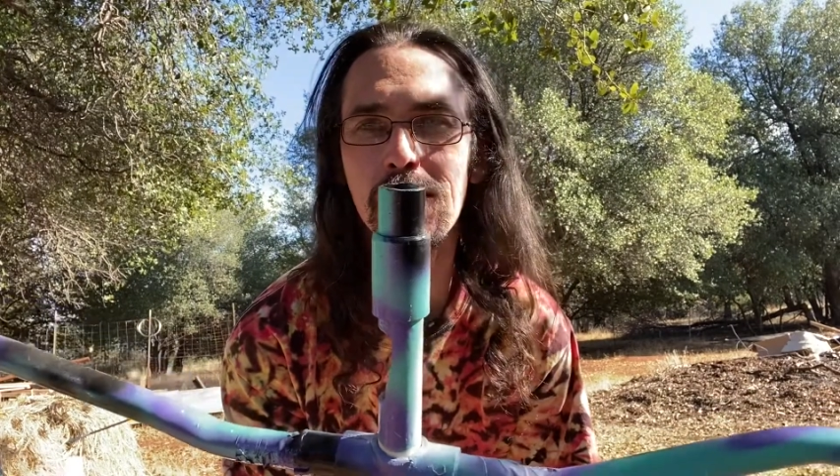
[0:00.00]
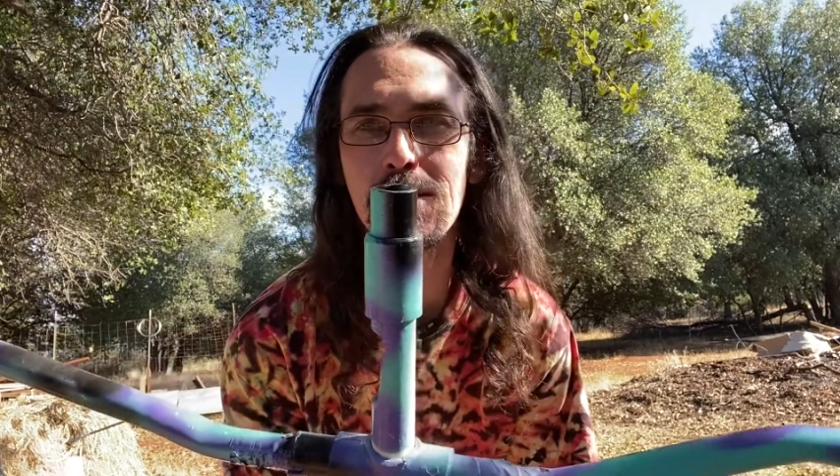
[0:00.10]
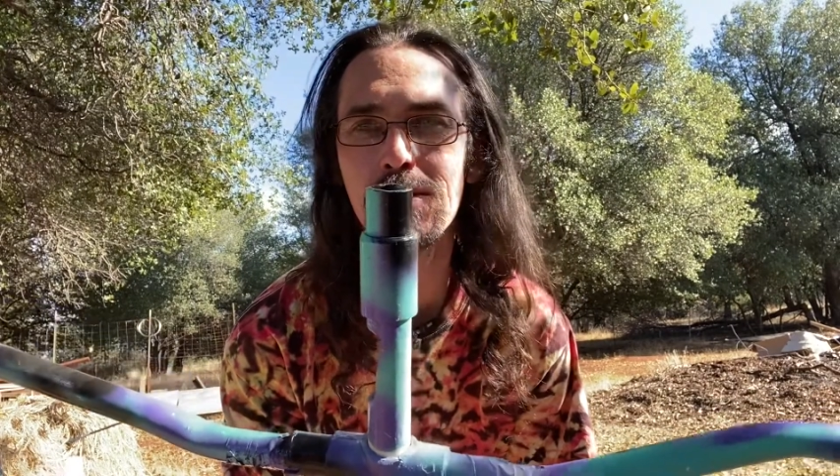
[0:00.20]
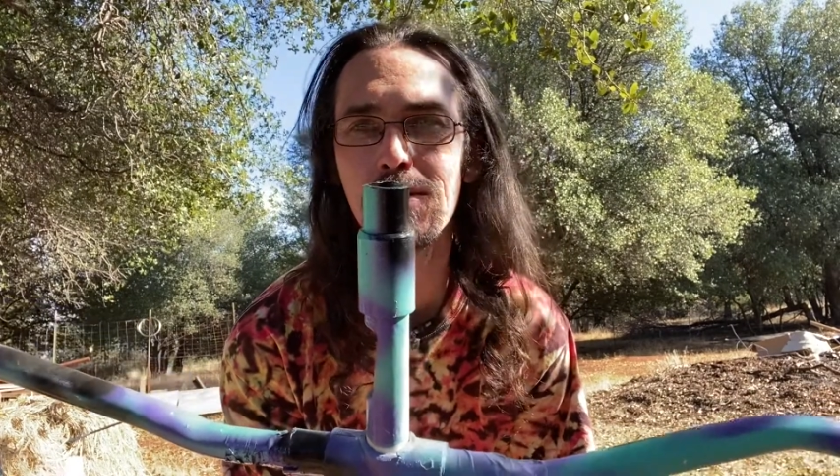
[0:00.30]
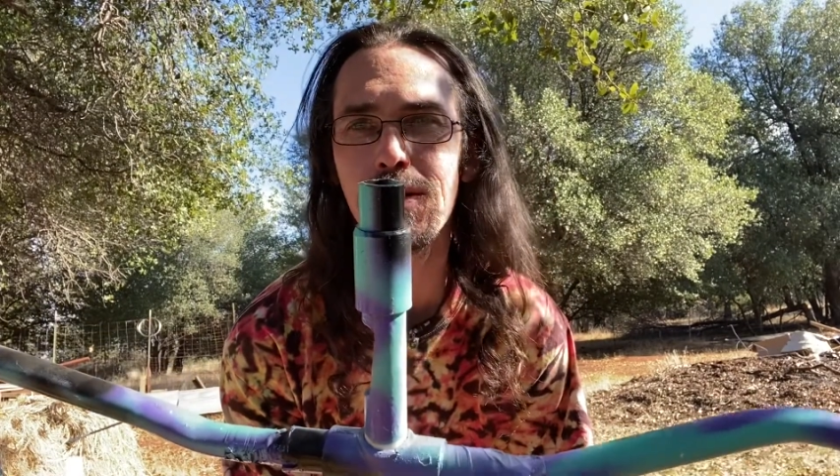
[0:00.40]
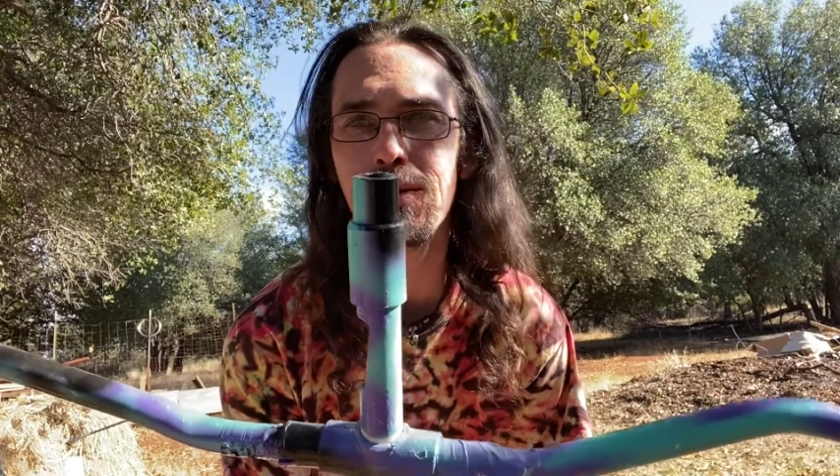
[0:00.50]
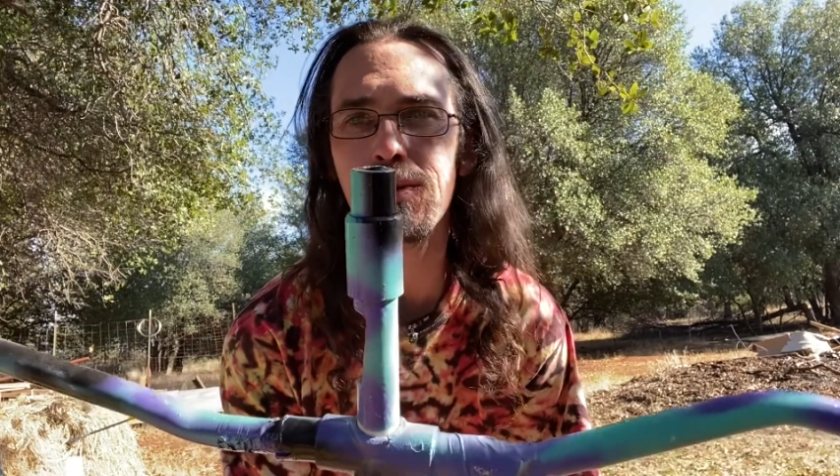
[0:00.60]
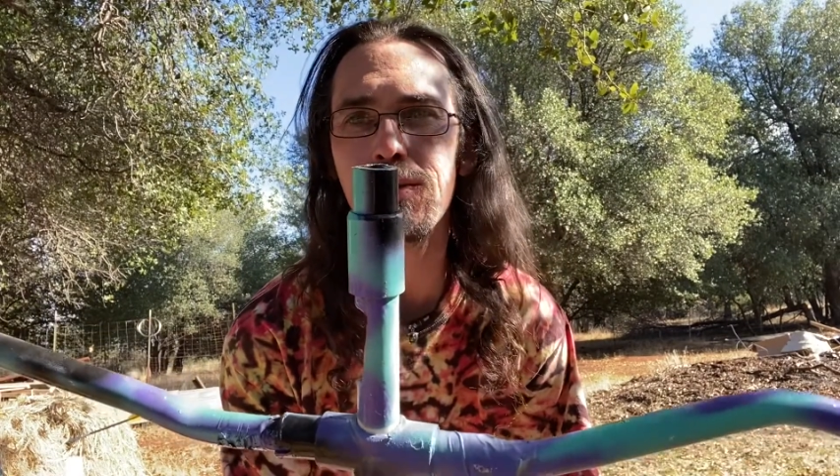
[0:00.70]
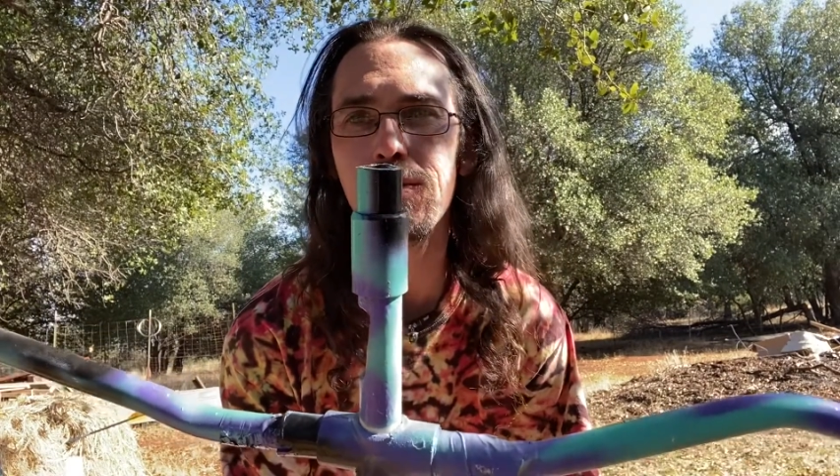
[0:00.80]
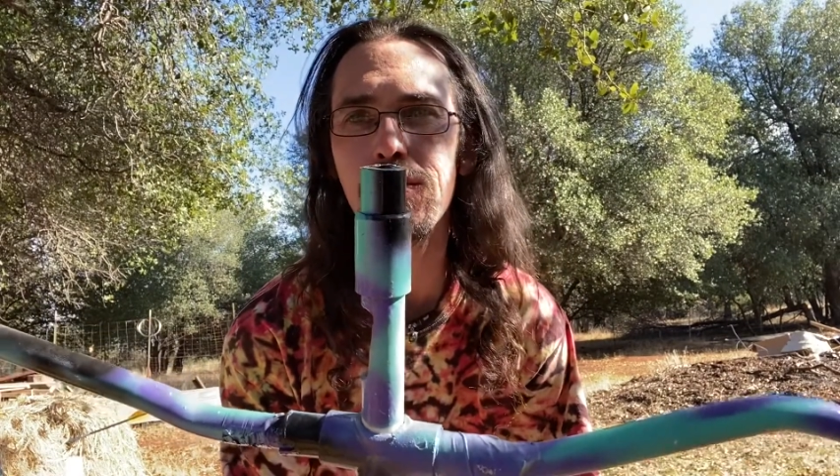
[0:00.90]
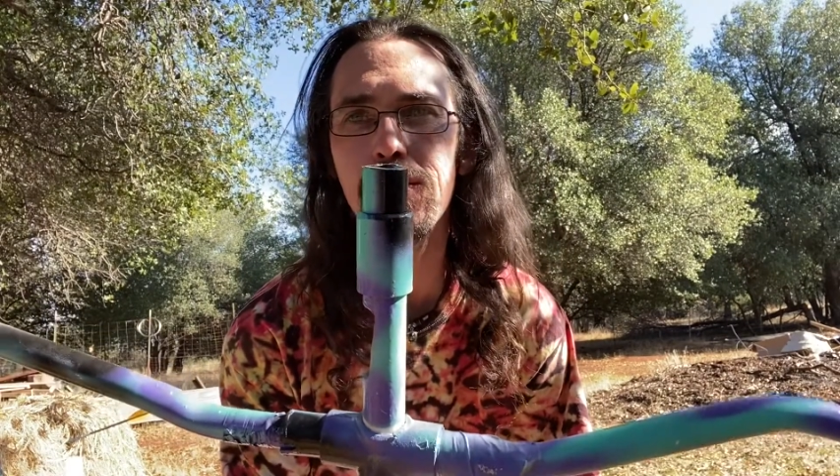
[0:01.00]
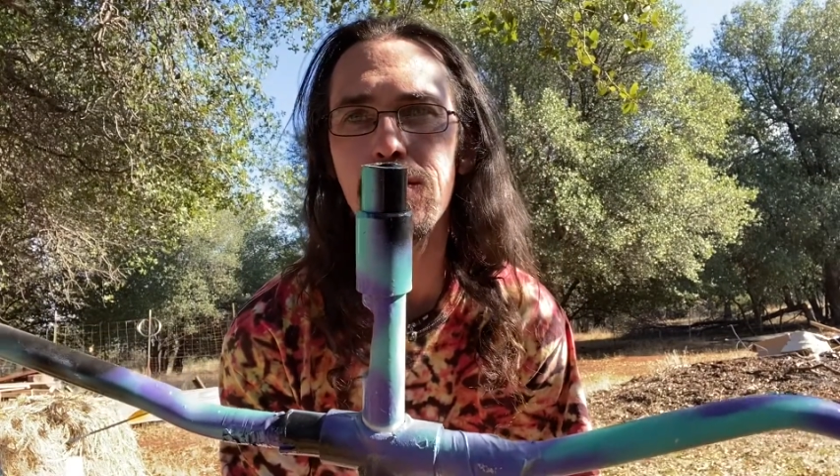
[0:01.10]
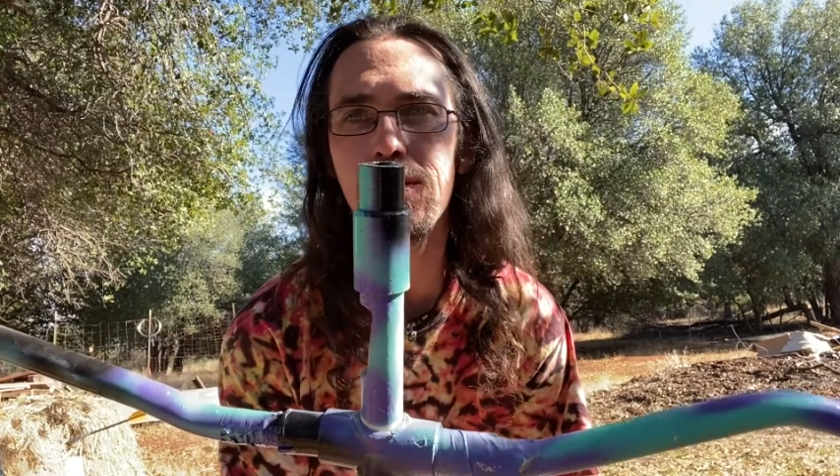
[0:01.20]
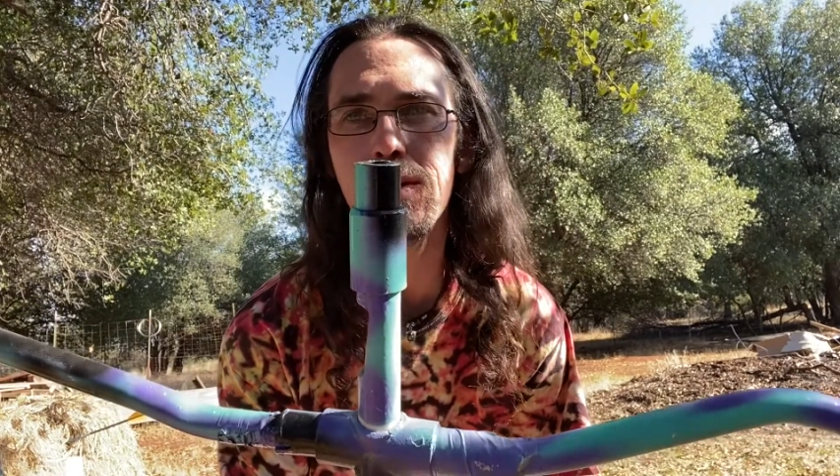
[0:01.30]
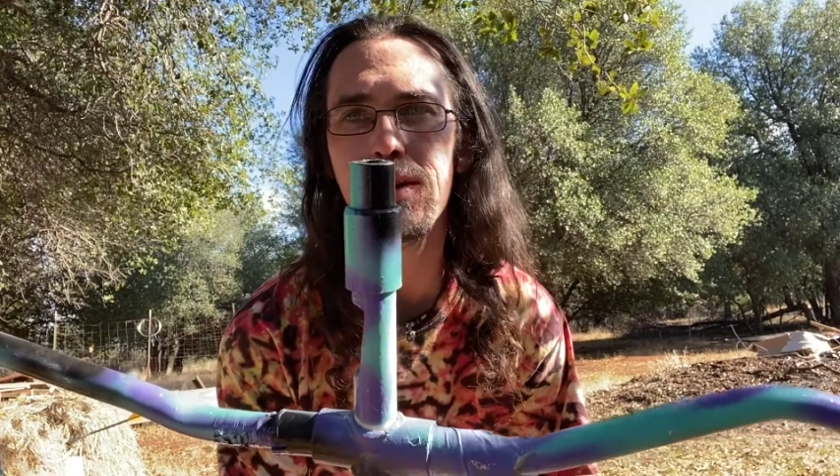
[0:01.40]
So
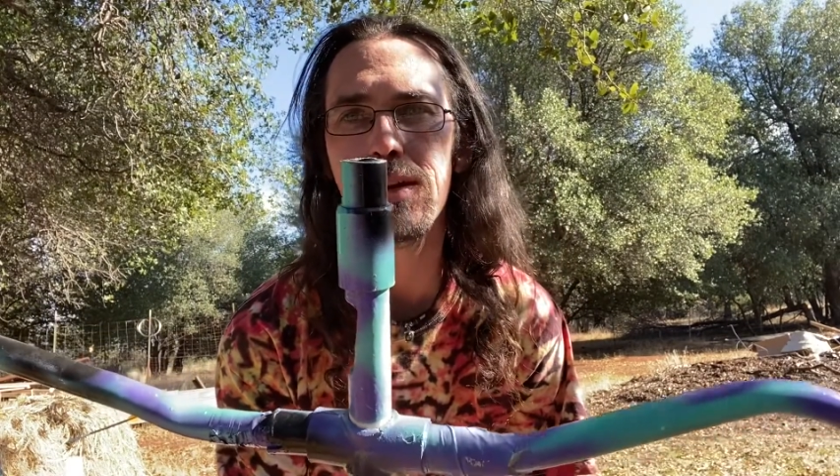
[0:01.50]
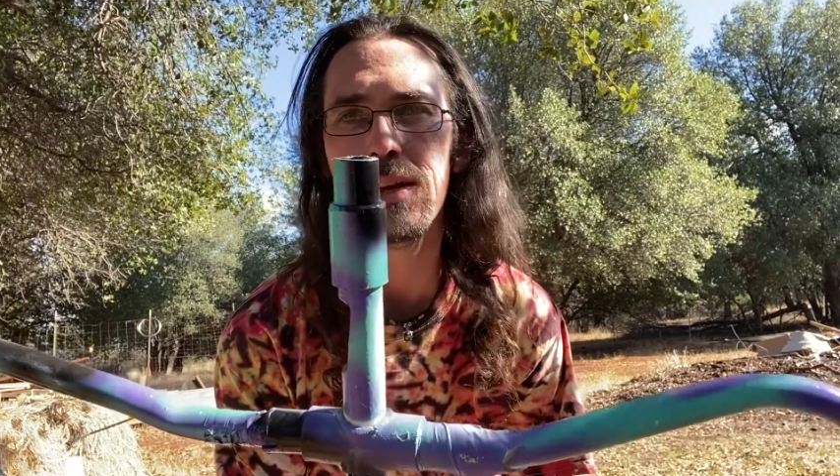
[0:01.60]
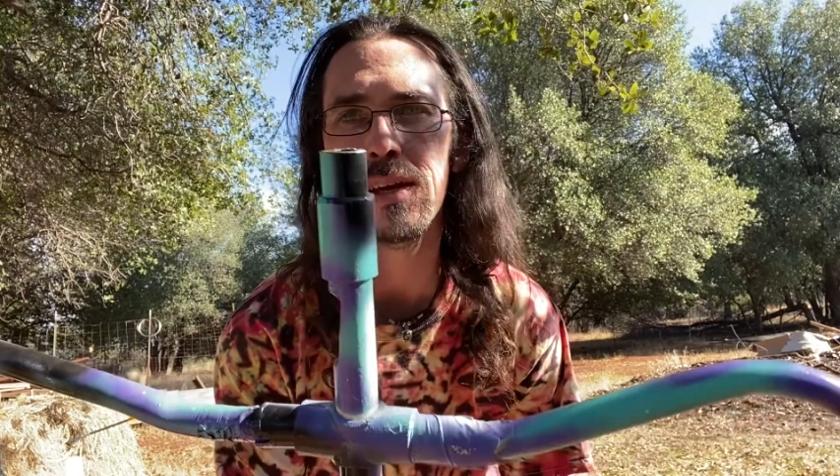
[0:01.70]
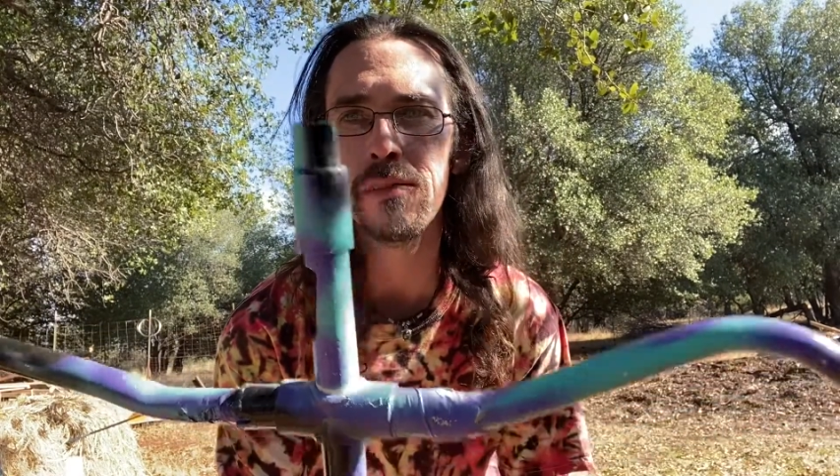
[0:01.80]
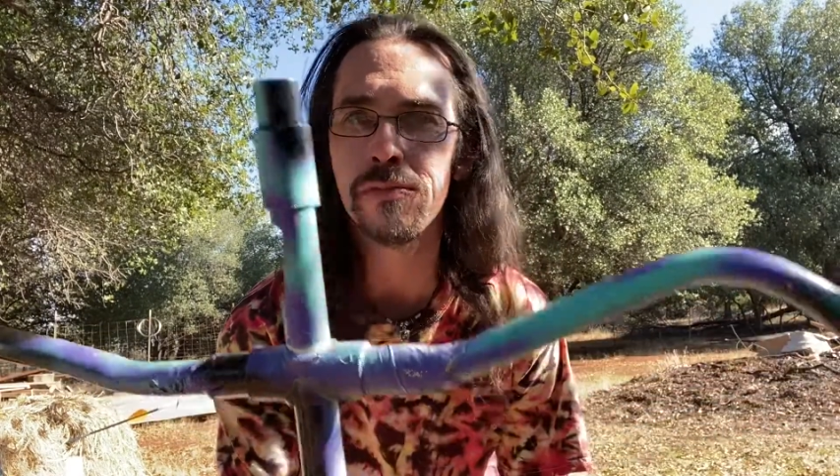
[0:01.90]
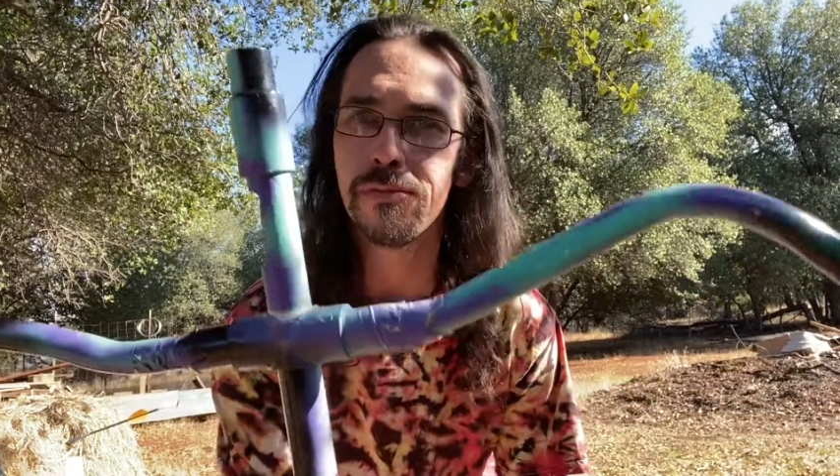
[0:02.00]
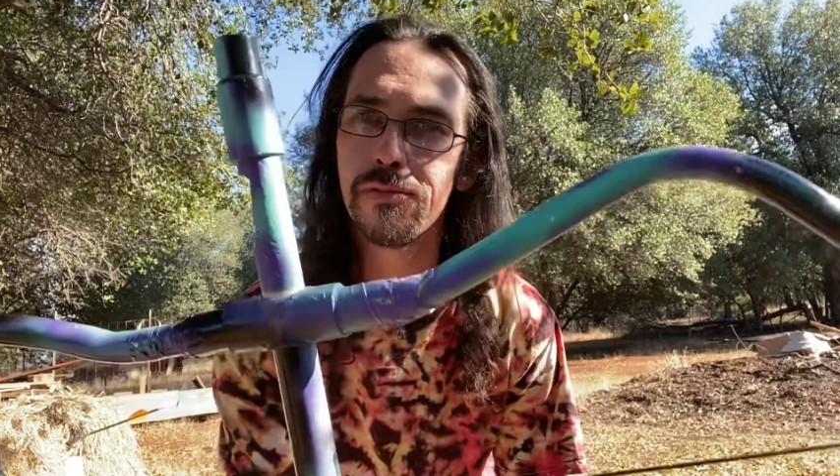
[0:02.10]
if